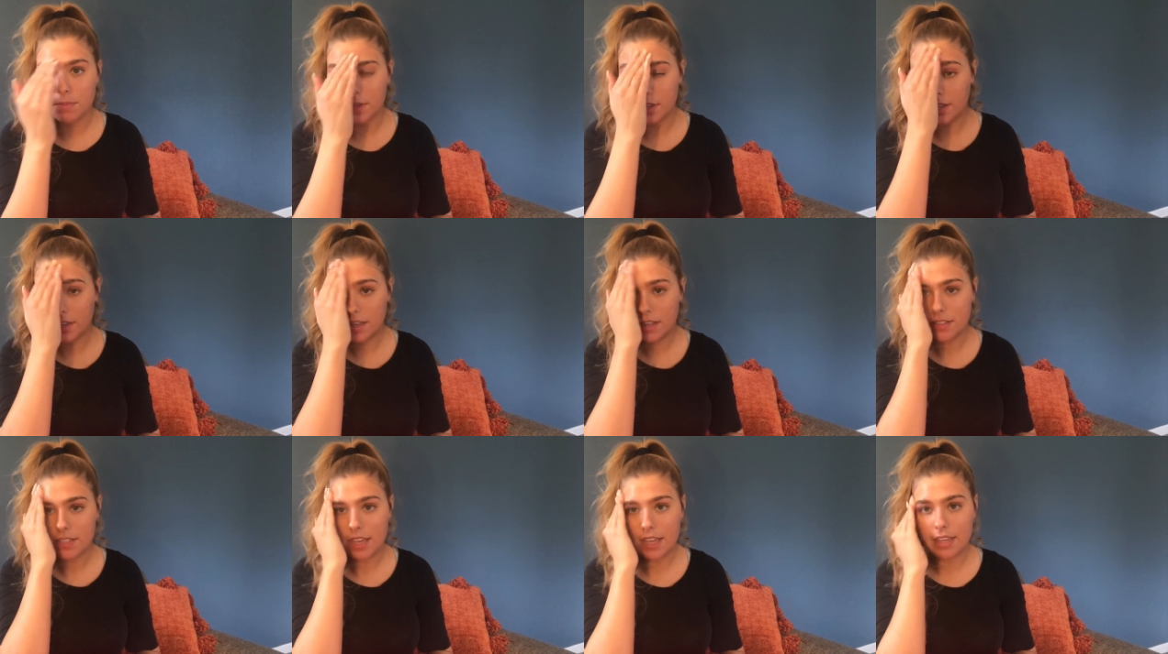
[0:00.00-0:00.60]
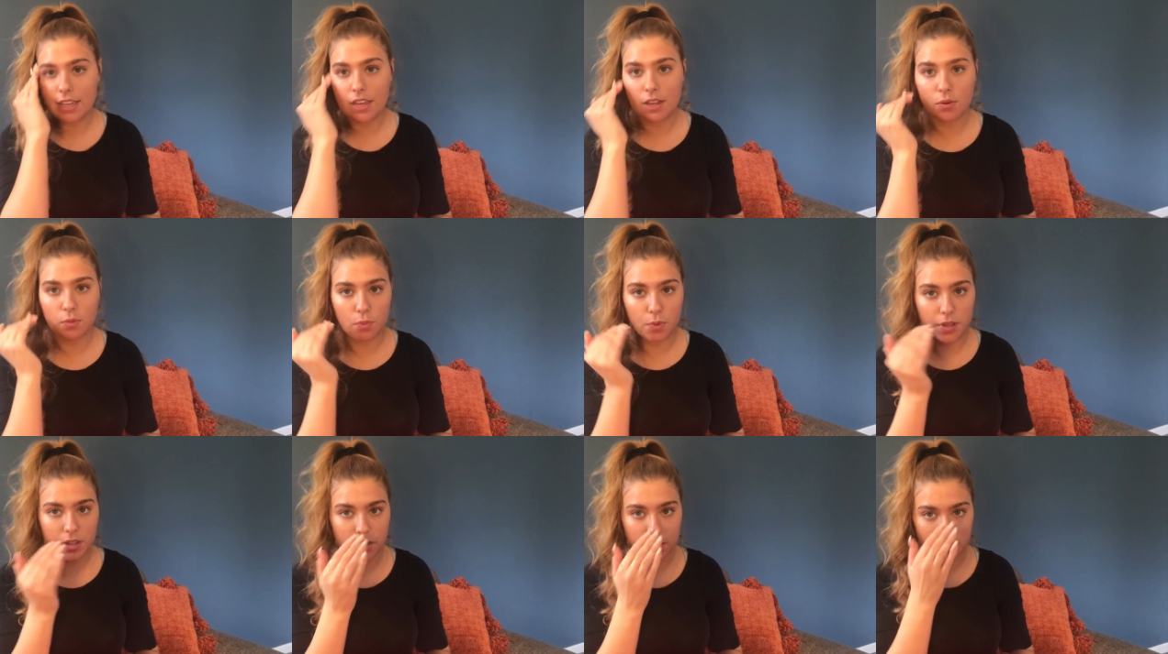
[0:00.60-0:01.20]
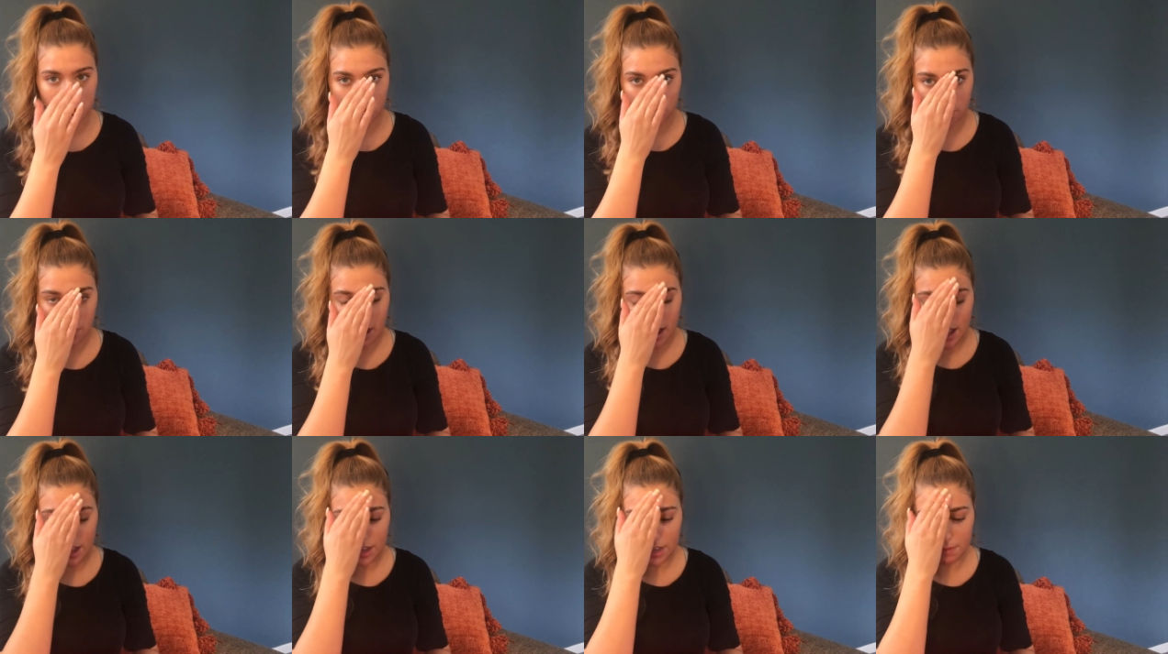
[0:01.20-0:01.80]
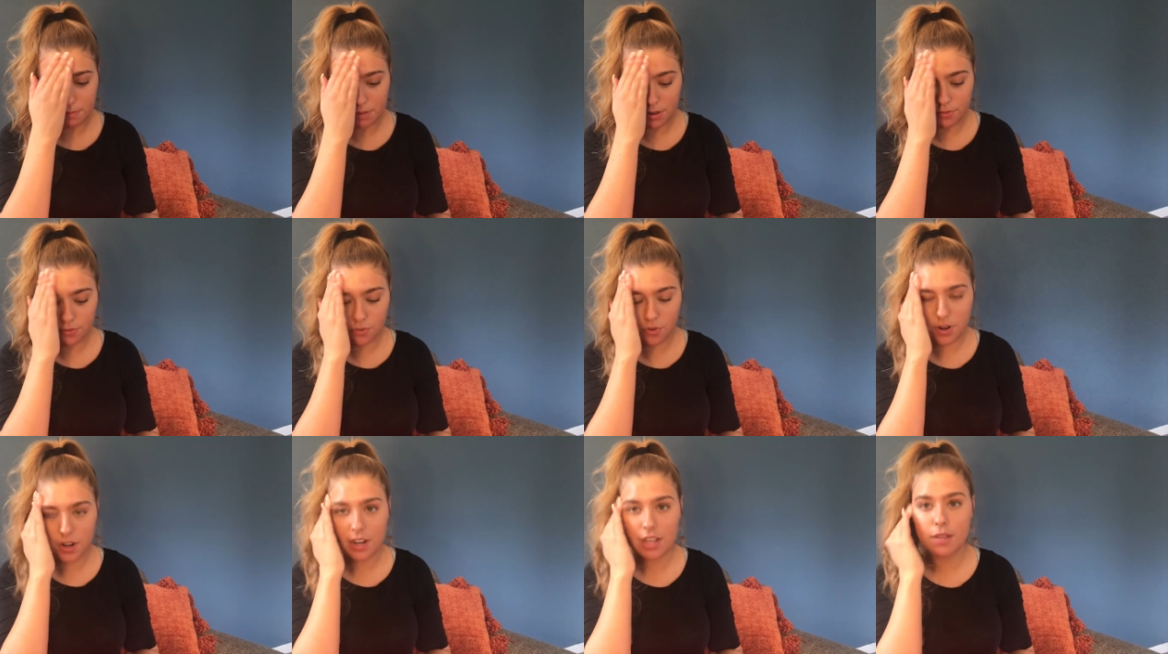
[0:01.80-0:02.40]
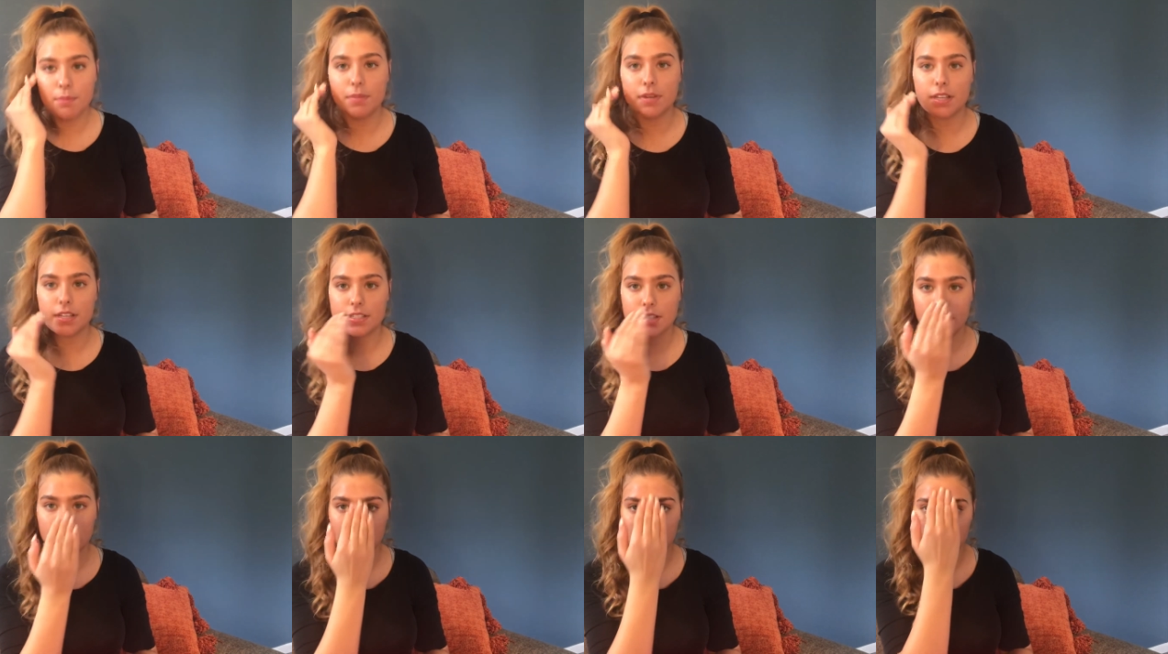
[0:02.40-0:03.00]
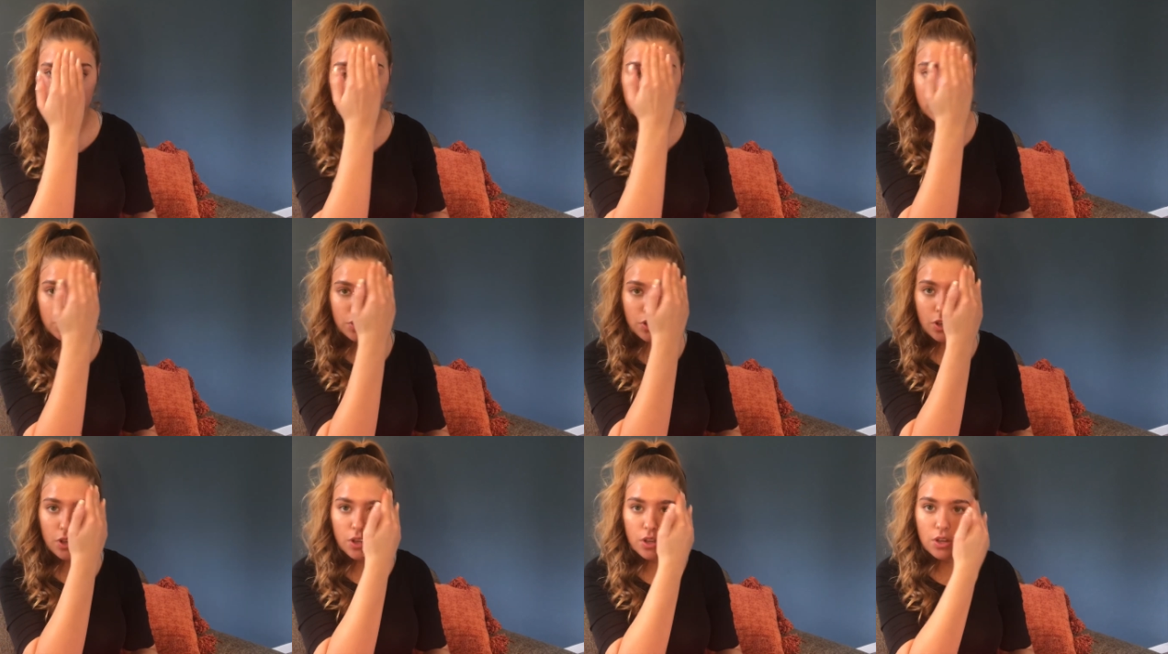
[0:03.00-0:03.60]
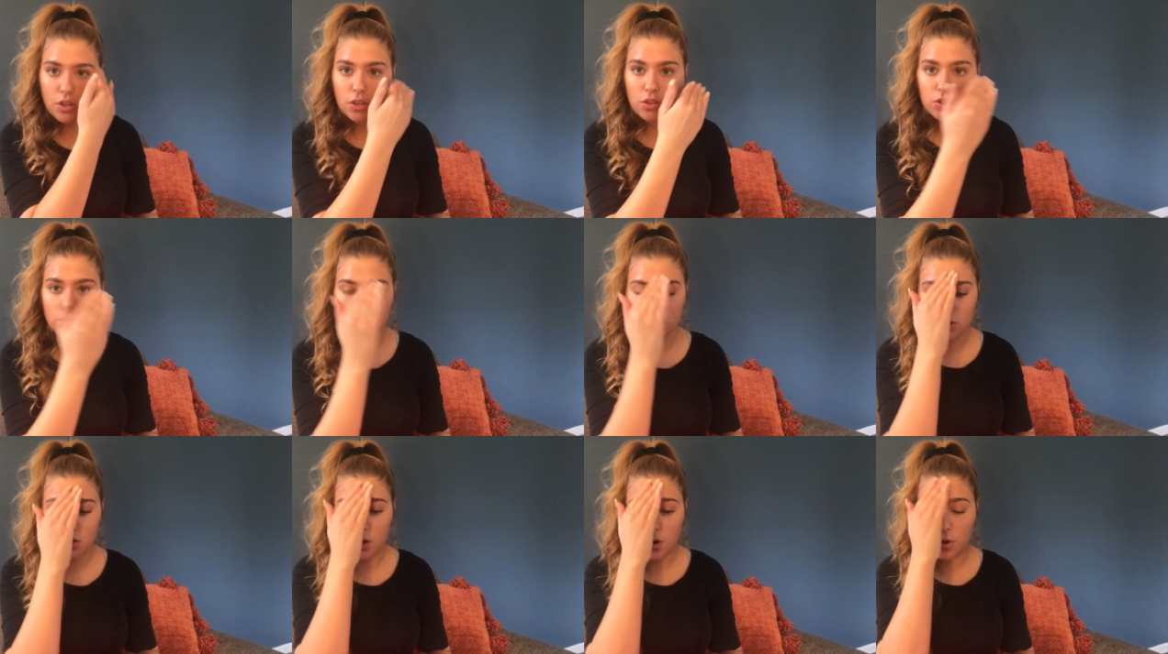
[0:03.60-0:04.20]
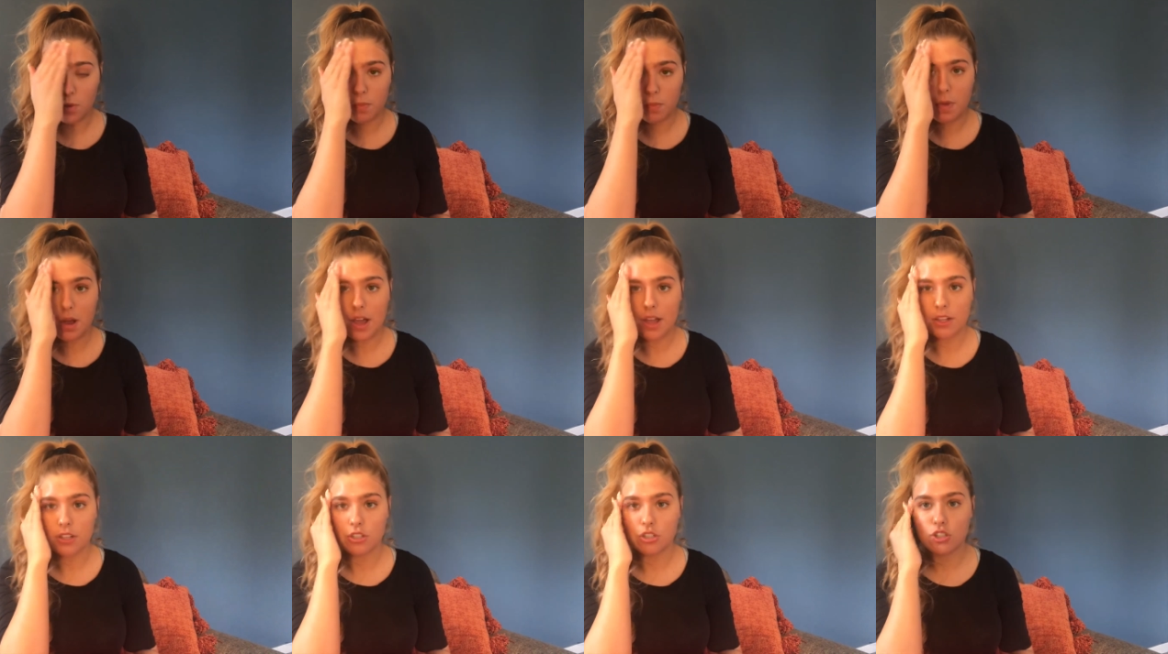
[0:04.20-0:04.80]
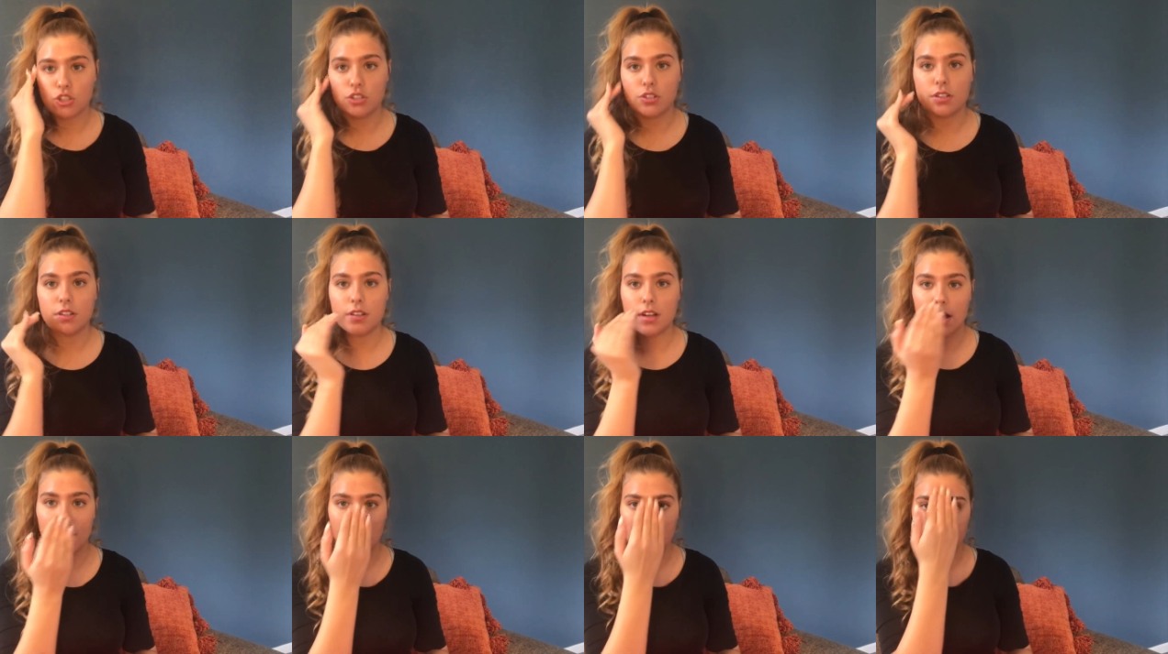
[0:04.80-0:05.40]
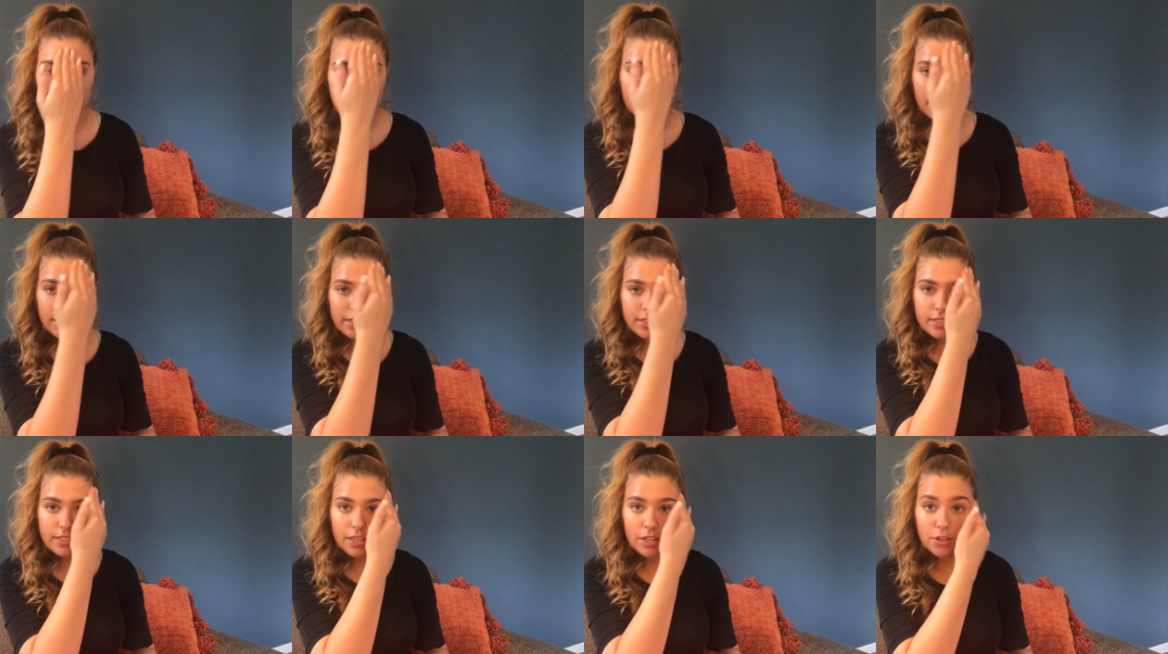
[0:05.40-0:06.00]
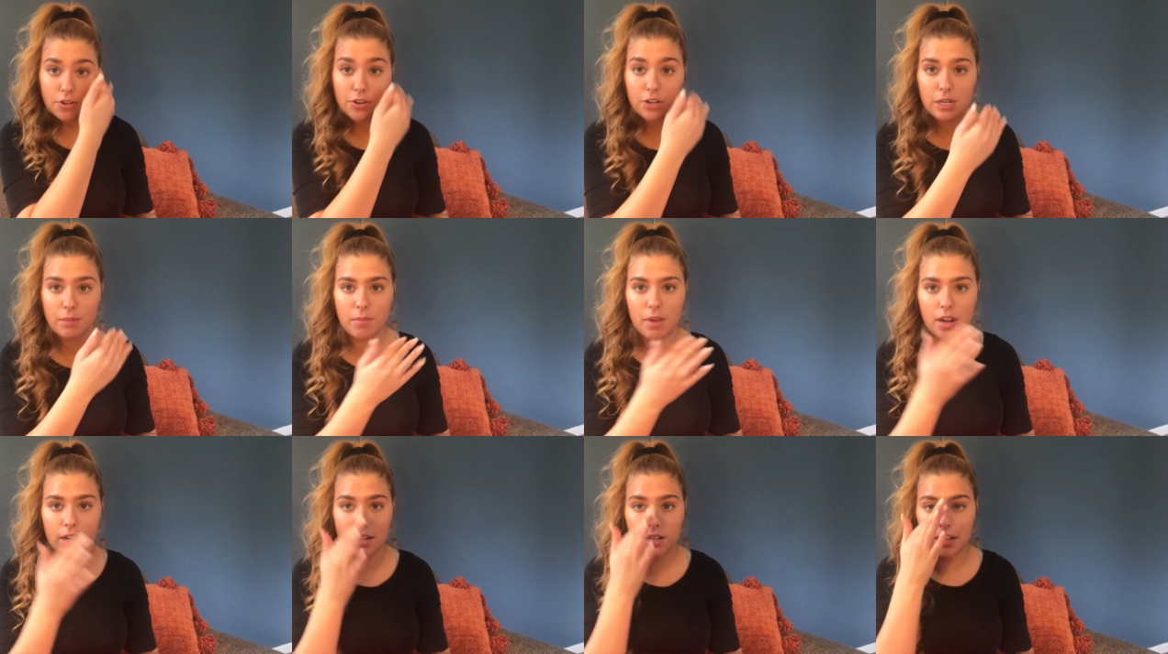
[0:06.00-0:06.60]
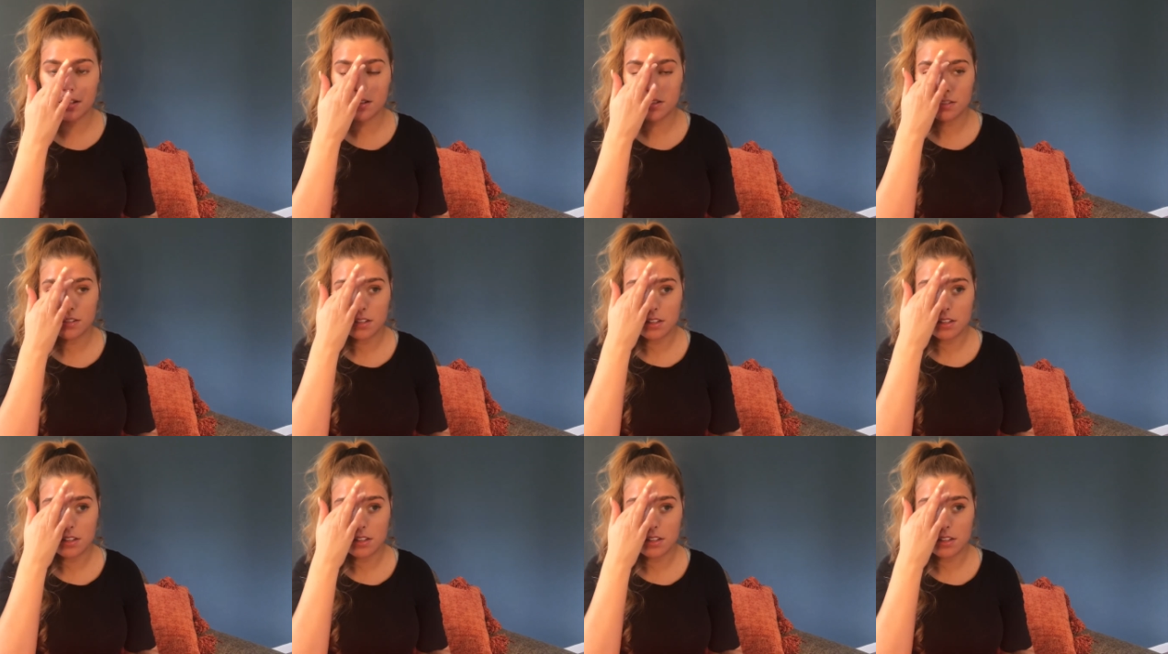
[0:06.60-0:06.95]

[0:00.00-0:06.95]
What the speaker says: because I get really dry on my forehead because I use so much like zit cream on it